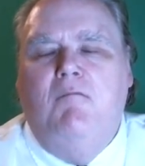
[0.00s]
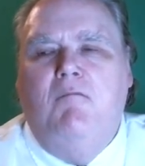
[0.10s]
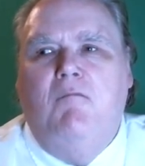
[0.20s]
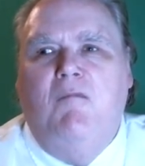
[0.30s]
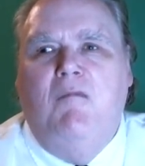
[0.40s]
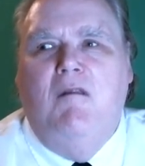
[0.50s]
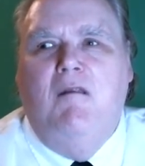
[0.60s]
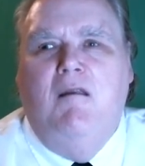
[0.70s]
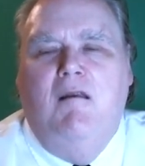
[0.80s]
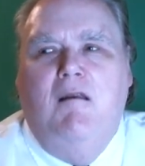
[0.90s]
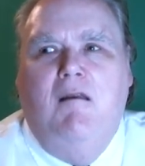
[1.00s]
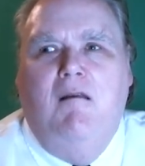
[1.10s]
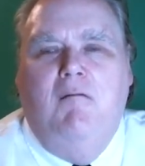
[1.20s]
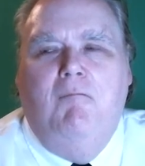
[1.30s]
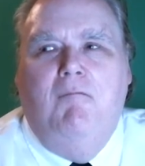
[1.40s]

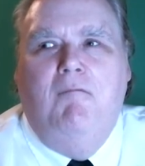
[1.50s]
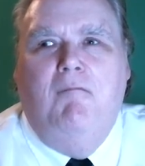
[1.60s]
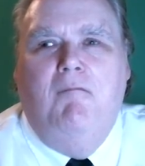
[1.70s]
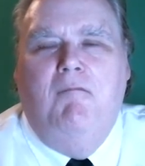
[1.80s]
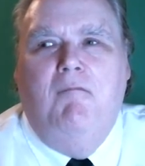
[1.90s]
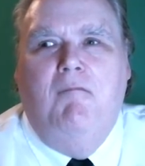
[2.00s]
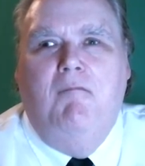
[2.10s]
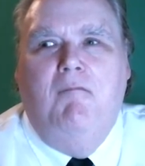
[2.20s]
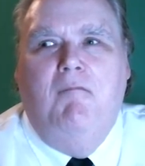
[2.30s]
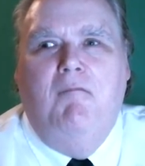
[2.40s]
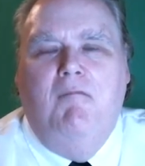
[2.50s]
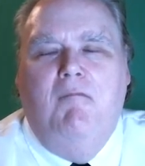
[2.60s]
This person isn't speaking.